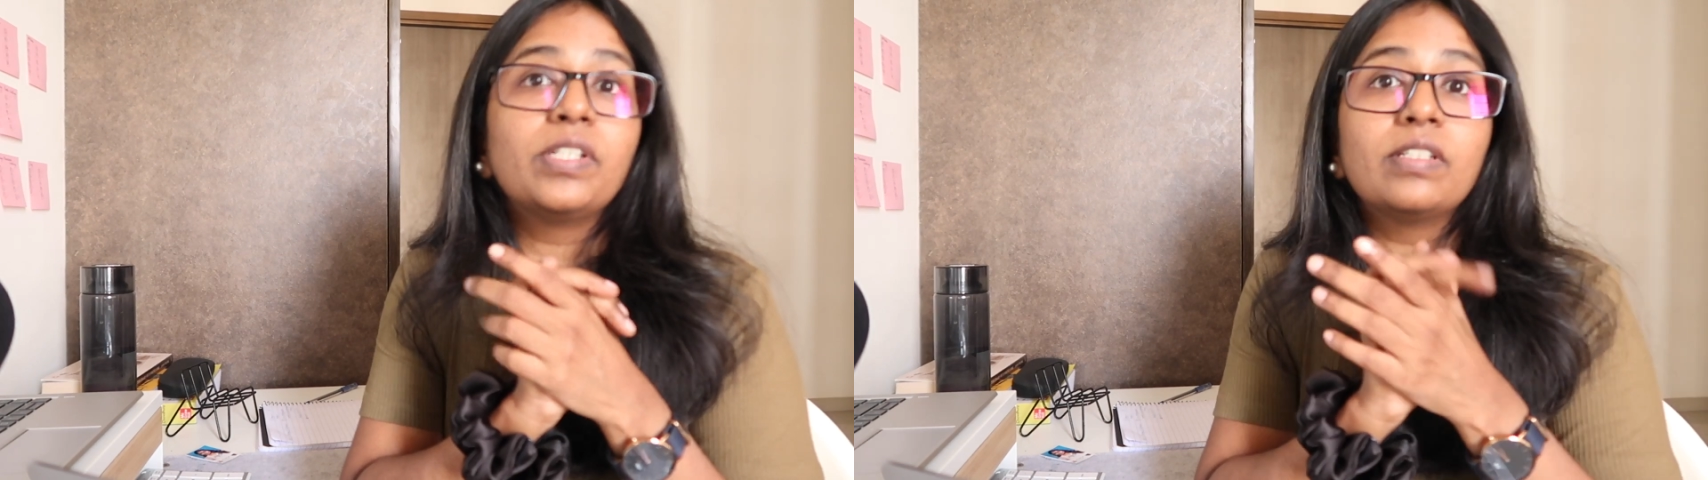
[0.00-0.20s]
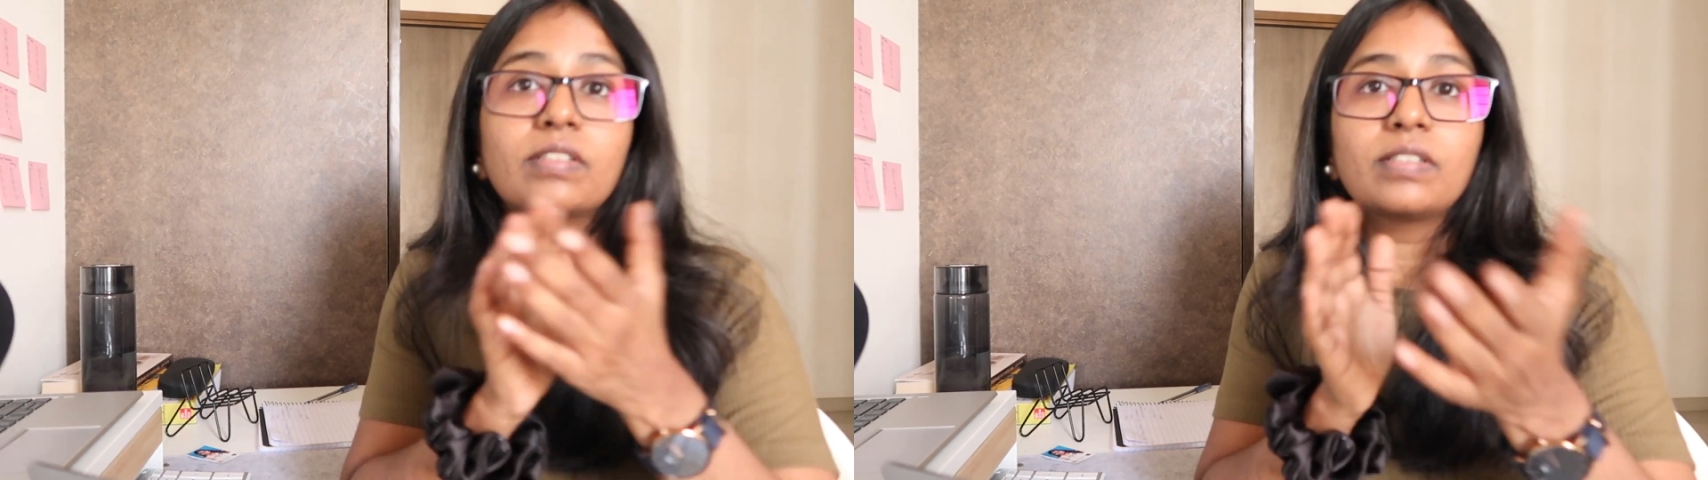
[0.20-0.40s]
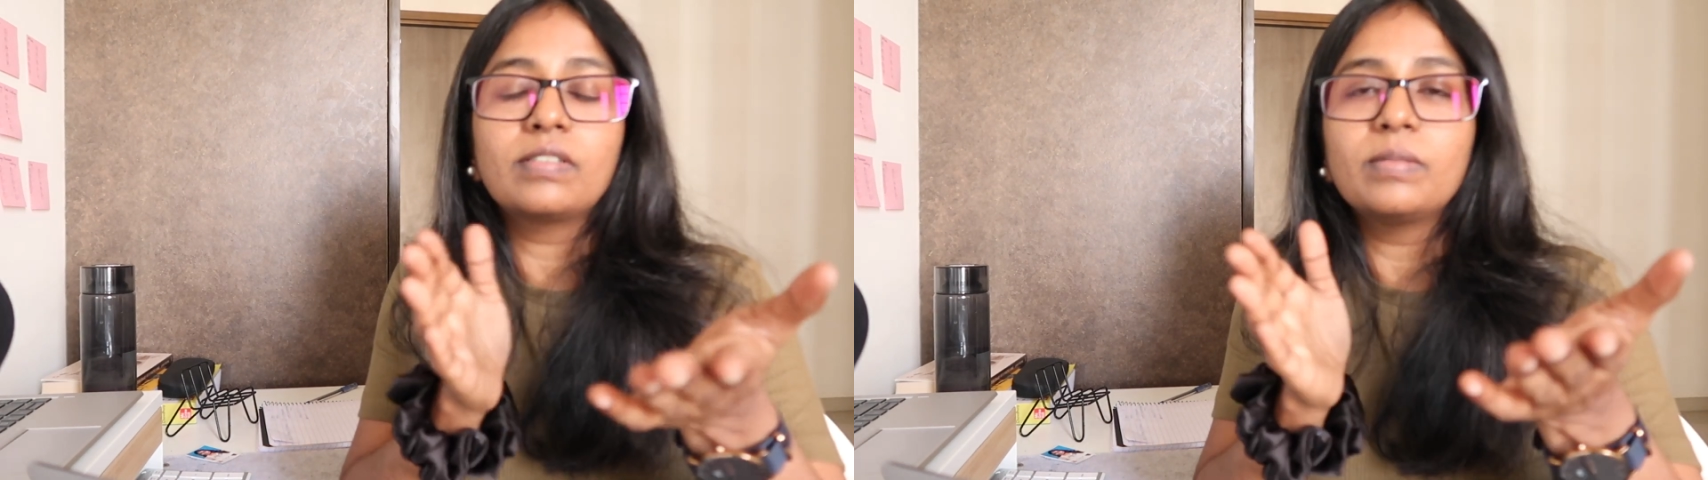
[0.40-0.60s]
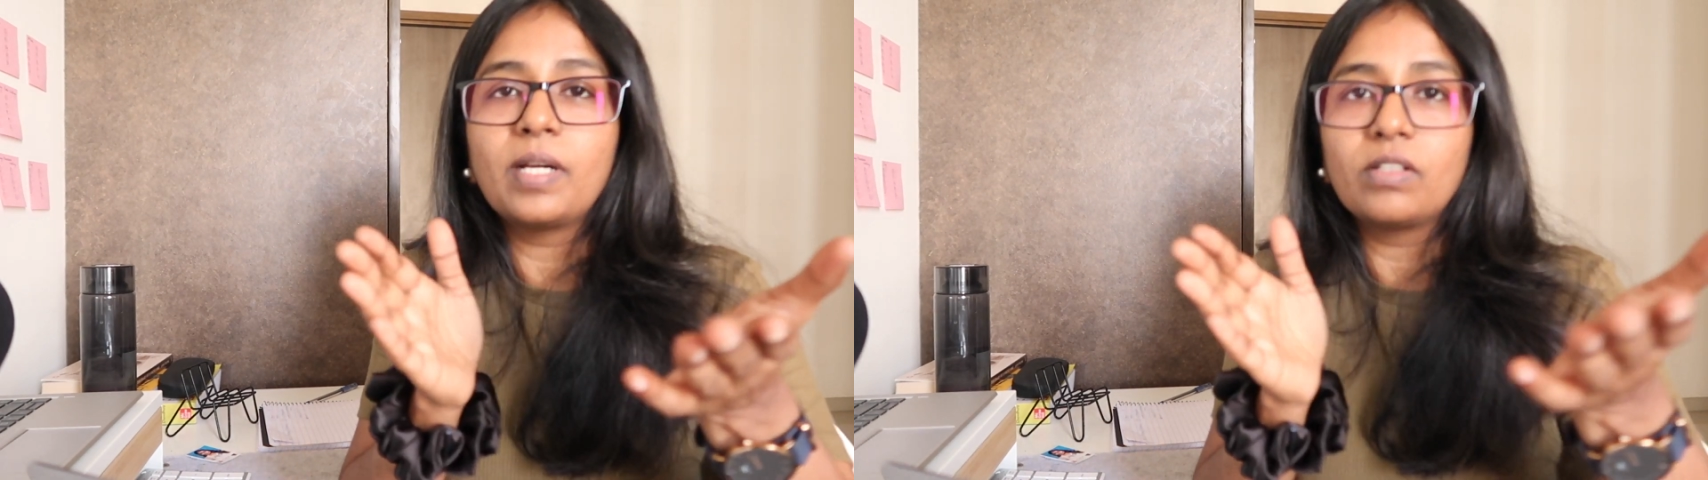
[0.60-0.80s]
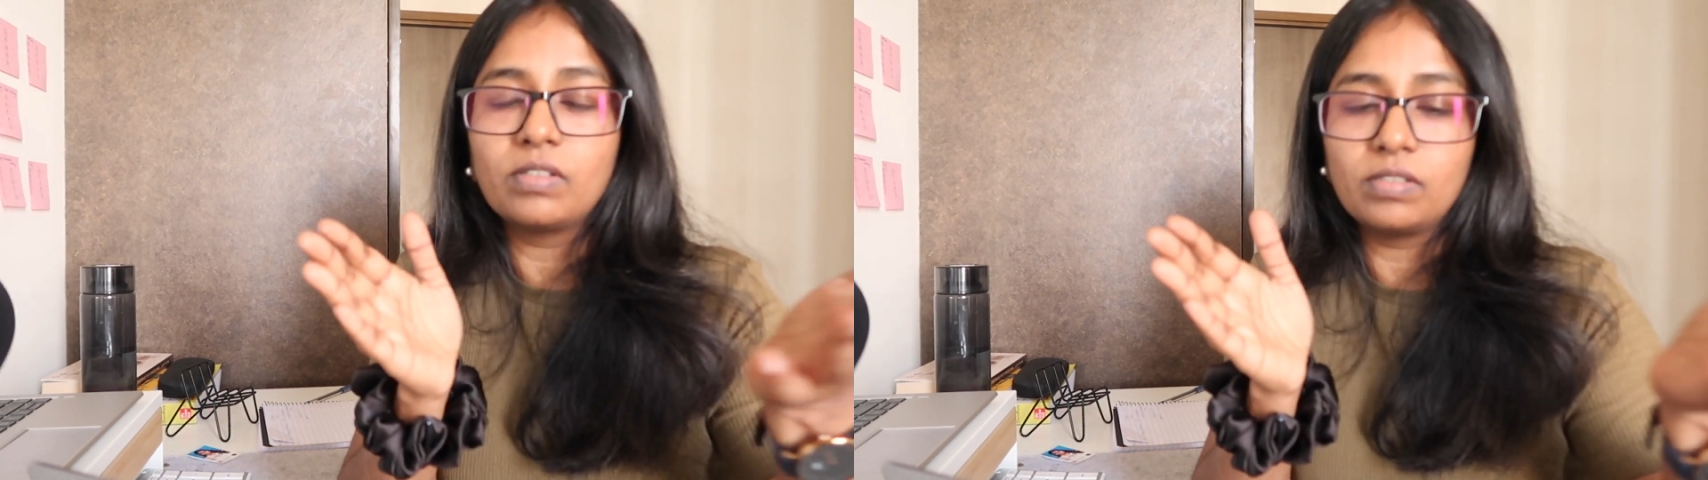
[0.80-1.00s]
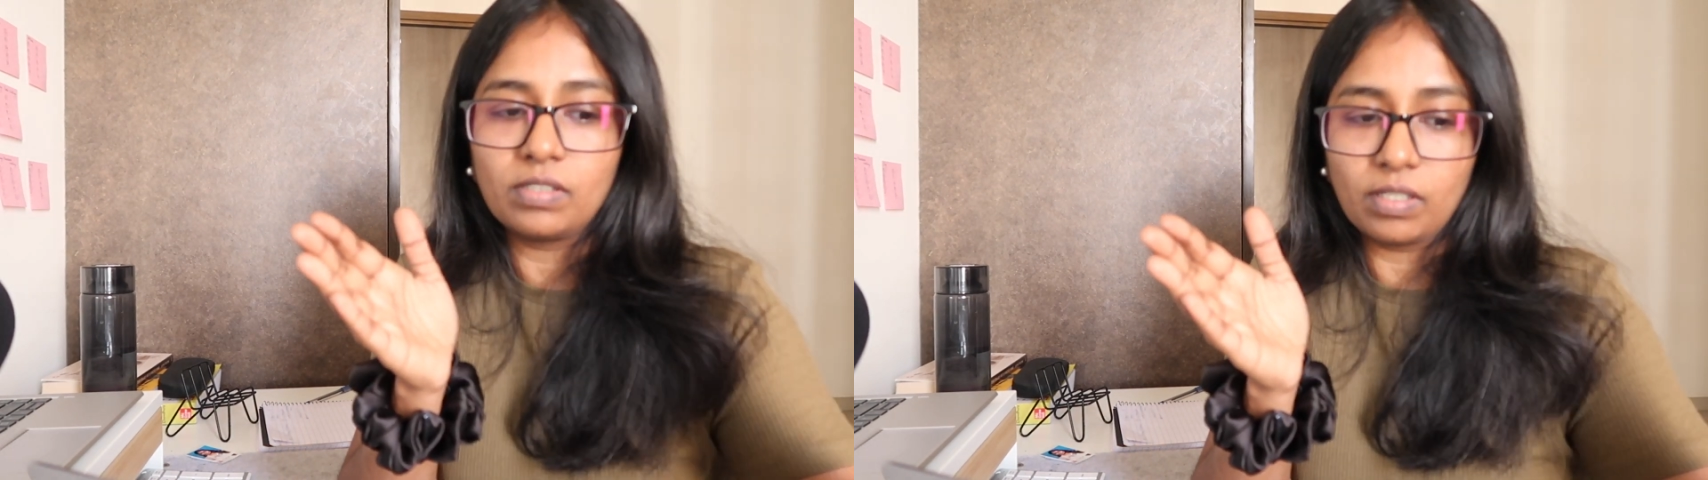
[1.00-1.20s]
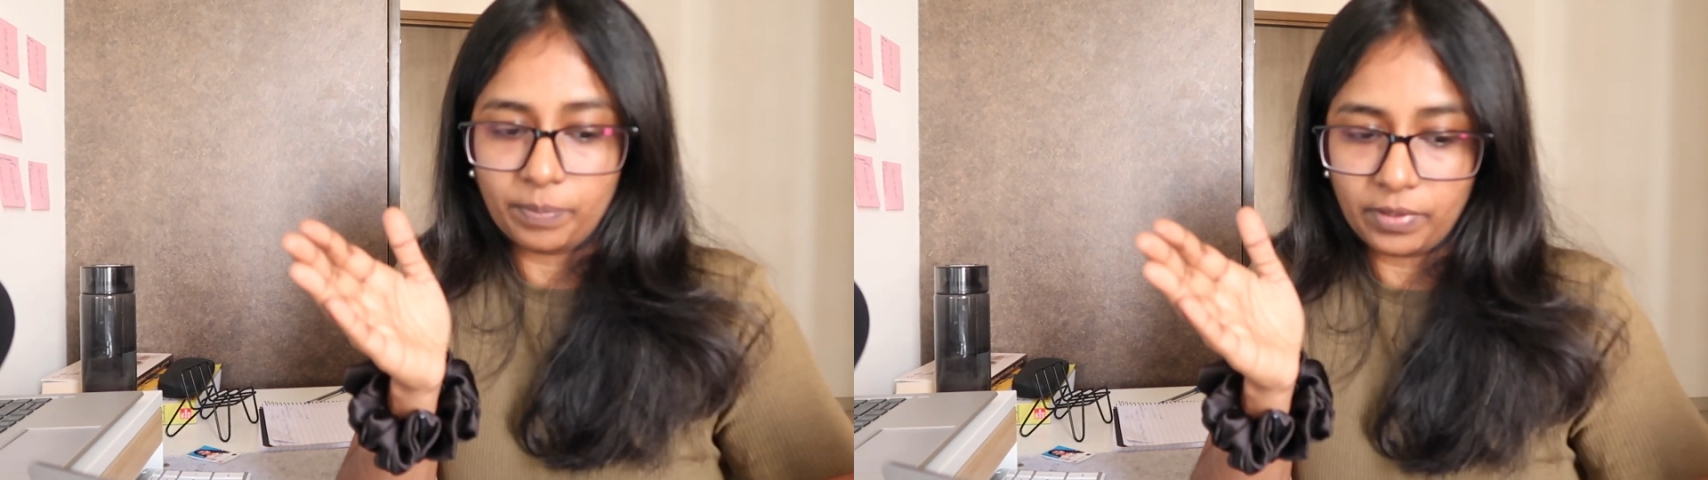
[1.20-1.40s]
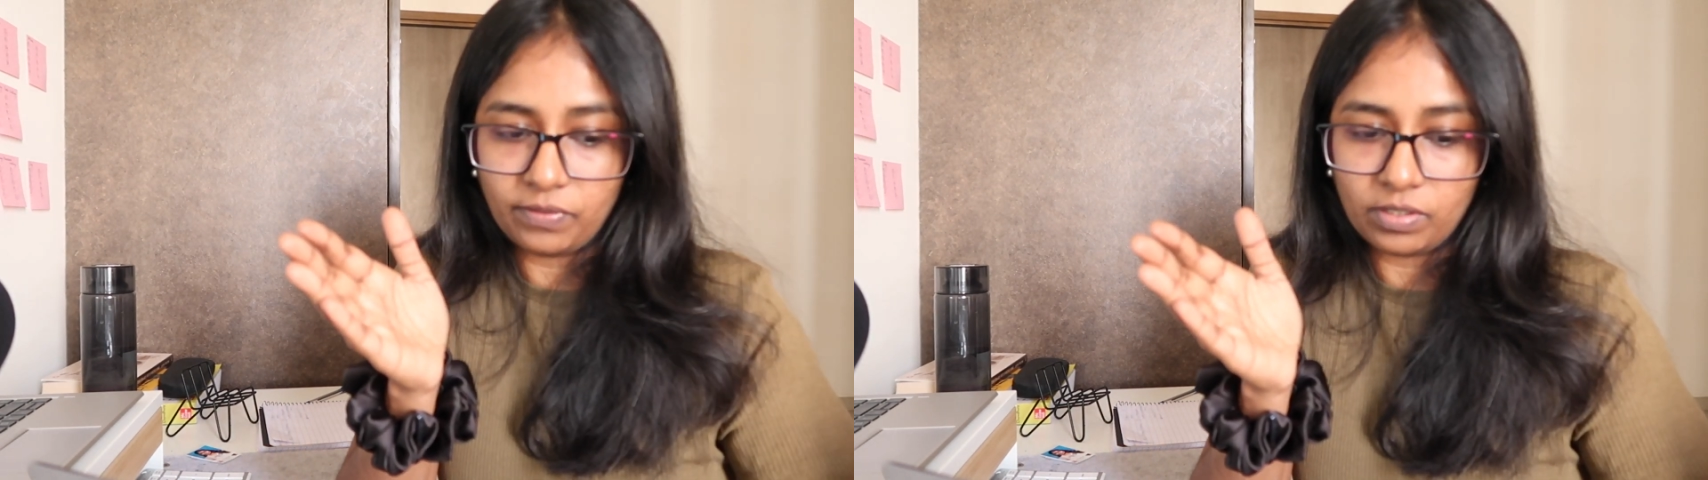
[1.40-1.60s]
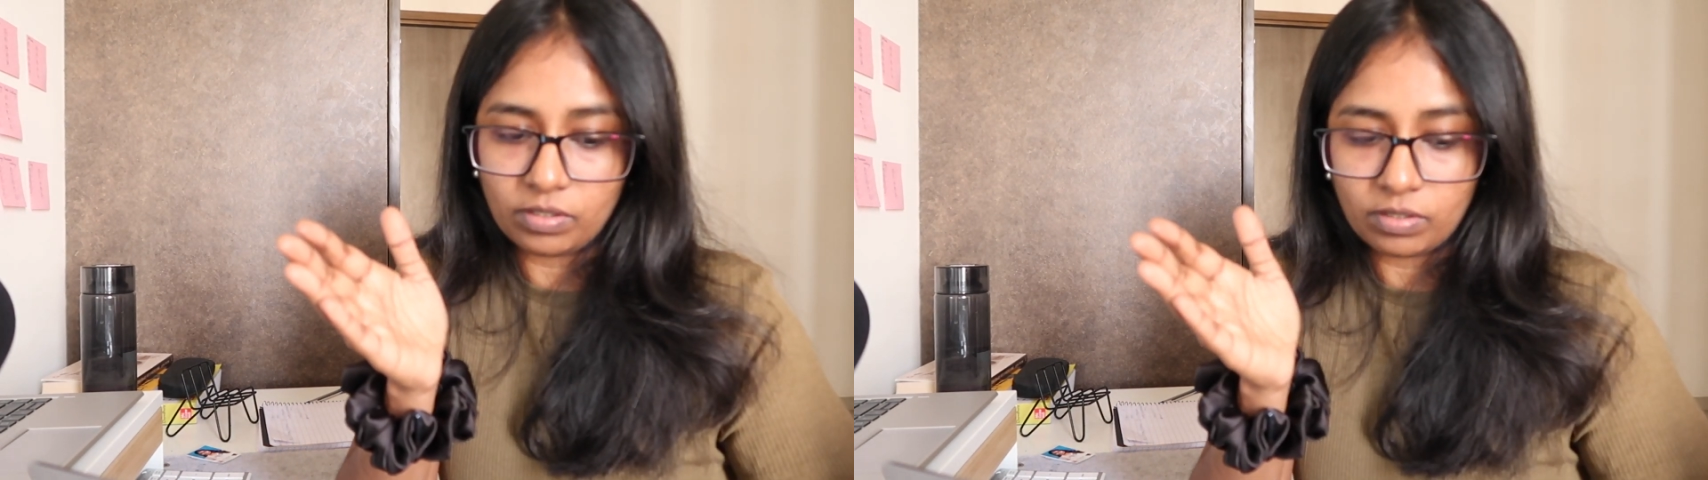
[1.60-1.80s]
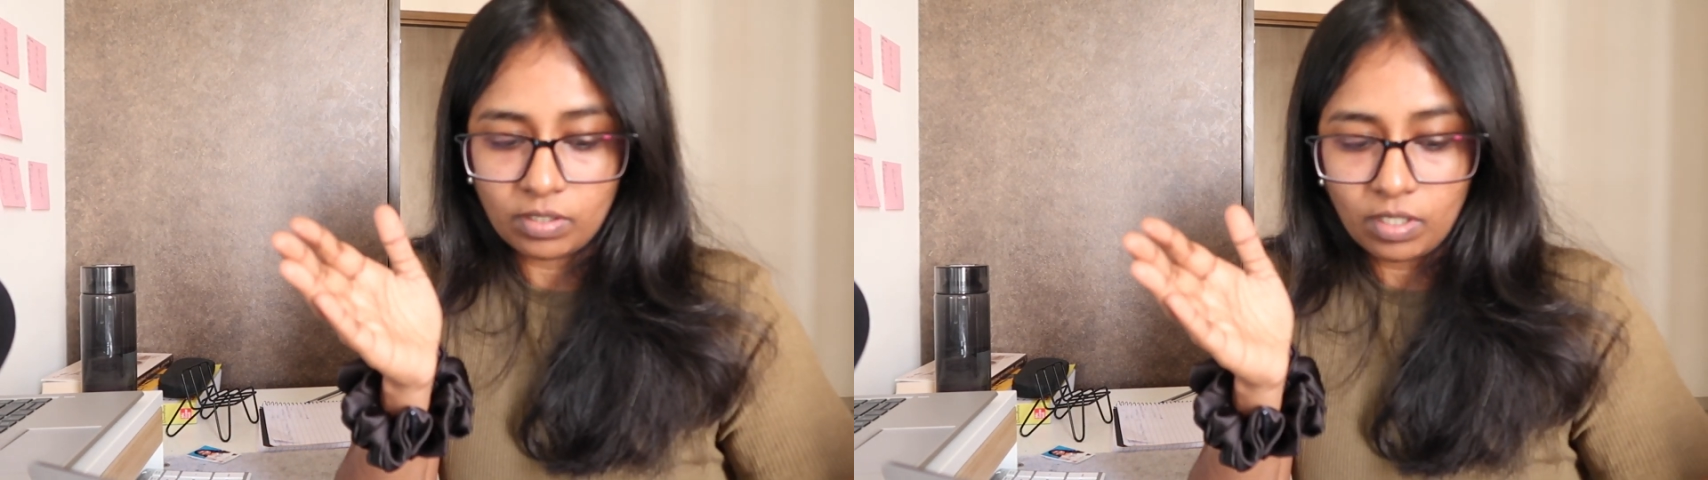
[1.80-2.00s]
we discussed about this in our
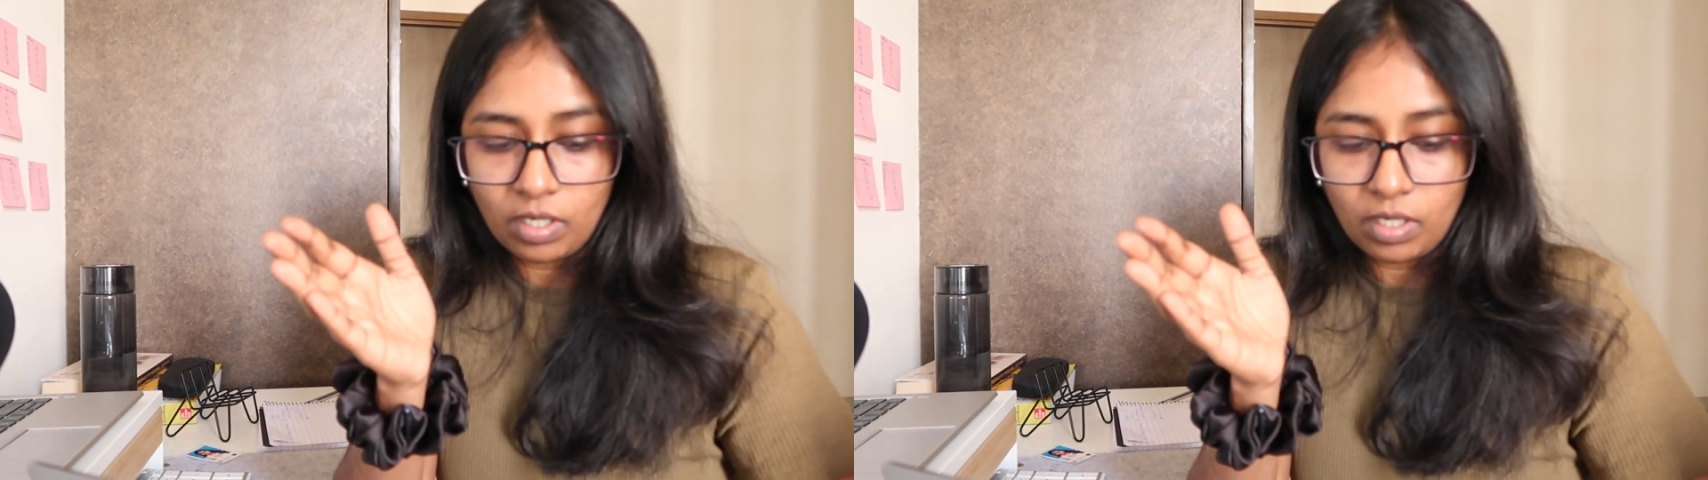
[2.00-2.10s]
previous